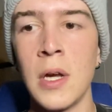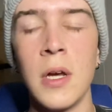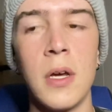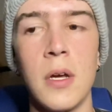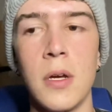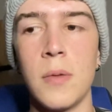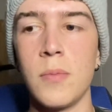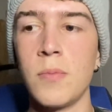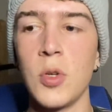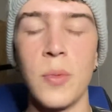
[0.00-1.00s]

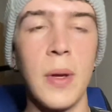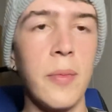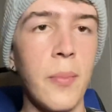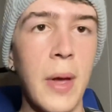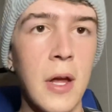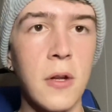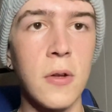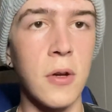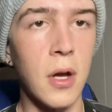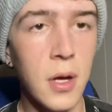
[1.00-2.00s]
You can maybe manual
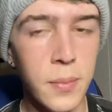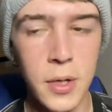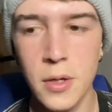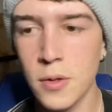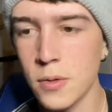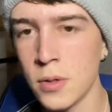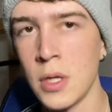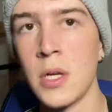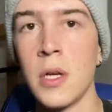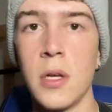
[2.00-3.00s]
or hop manual,
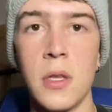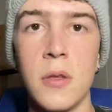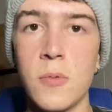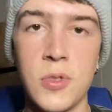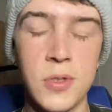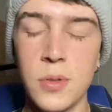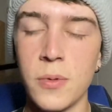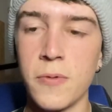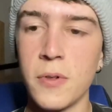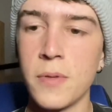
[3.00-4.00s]
which is super
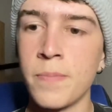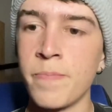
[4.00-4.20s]
fun.